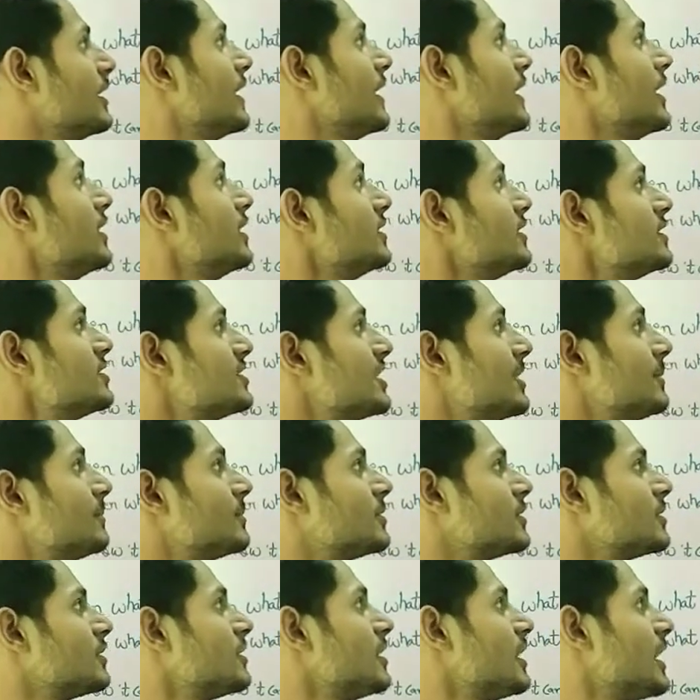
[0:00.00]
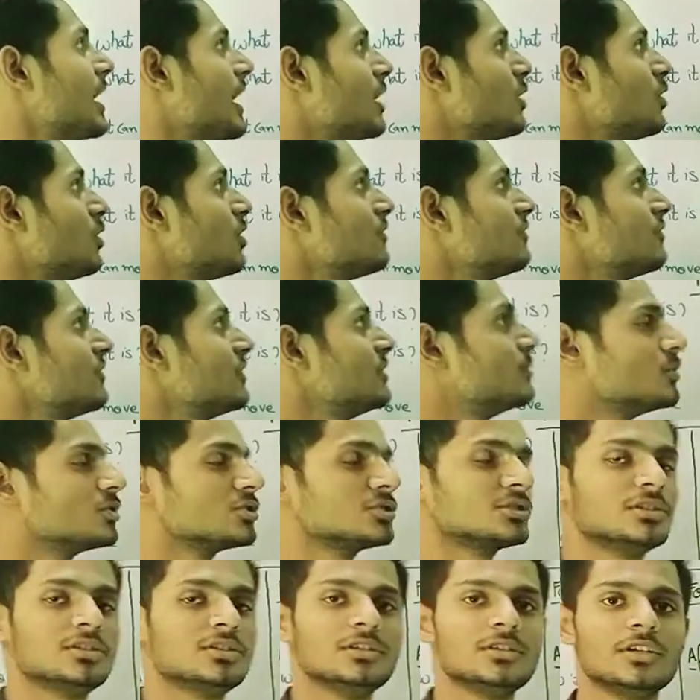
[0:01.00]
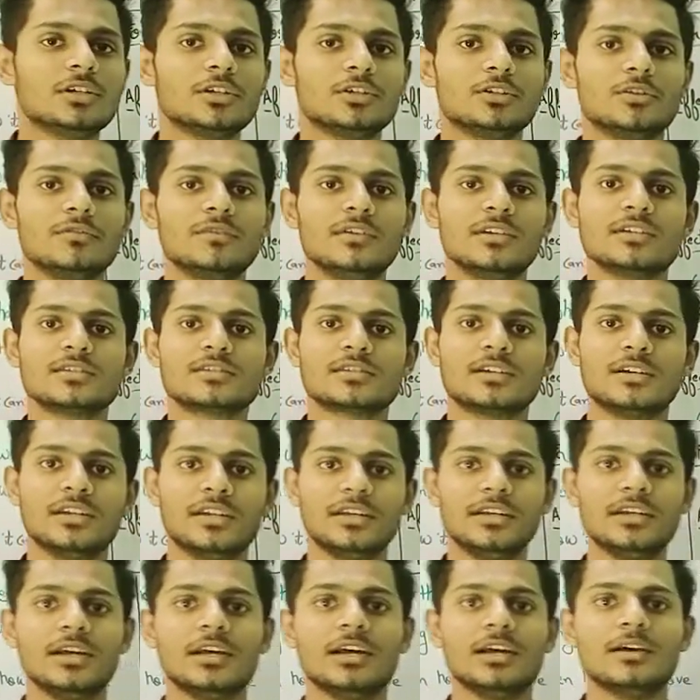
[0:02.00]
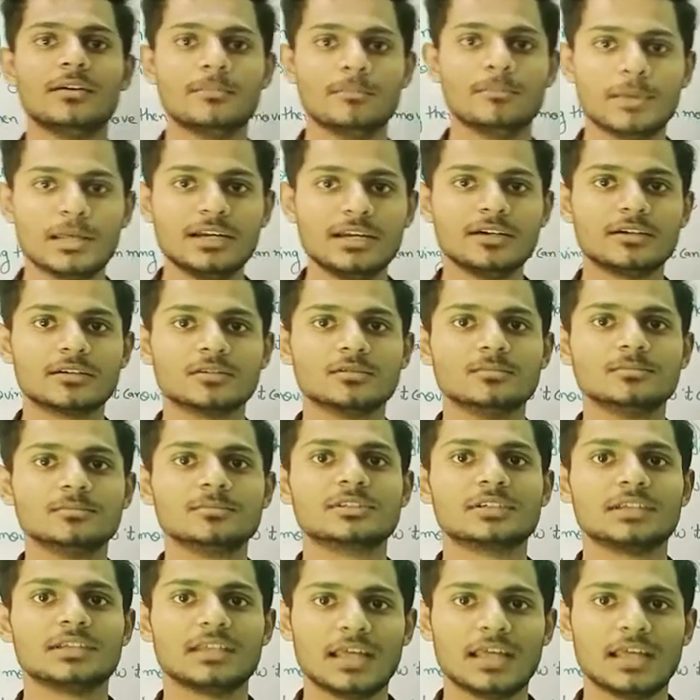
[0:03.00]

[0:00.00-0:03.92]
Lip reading: In this chapter, along with motion, you will study many terms,